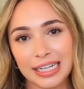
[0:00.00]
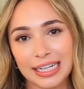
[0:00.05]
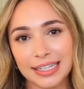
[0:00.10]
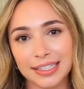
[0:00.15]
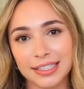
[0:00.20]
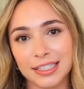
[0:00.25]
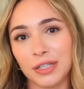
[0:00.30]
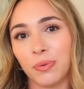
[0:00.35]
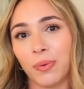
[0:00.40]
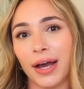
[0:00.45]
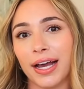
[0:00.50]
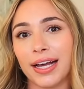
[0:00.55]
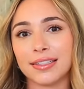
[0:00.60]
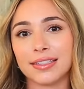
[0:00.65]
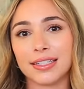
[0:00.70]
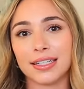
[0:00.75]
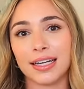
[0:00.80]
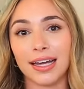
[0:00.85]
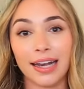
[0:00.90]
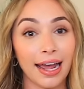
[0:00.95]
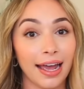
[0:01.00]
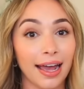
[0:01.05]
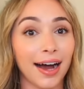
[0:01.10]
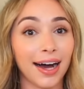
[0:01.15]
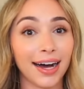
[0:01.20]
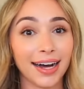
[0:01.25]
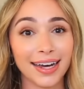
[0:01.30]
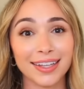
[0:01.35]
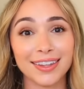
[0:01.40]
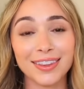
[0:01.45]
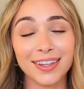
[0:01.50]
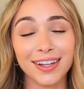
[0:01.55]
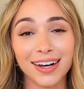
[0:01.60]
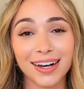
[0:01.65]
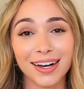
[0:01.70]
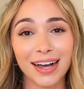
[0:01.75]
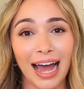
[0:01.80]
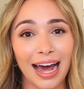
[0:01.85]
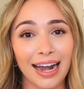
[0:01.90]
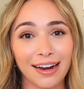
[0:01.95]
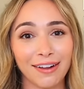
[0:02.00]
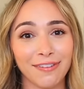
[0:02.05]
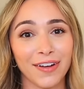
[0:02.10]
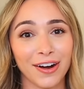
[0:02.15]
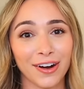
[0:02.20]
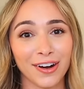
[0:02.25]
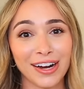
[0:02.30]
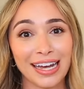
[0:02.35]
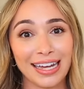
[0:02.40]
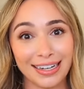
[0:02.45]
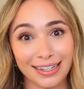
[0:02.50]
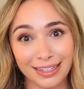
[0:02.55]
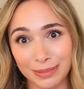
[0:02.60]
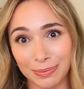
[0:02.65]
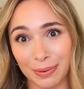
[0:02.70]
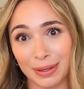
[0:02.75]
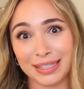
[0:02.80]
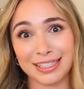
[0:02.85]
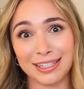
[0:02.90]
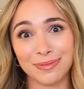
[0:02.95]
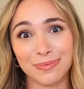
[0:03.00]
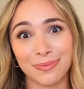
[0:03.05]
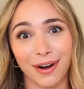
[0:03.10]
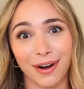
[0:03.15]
easy way to get a high-end look at a very inexpensive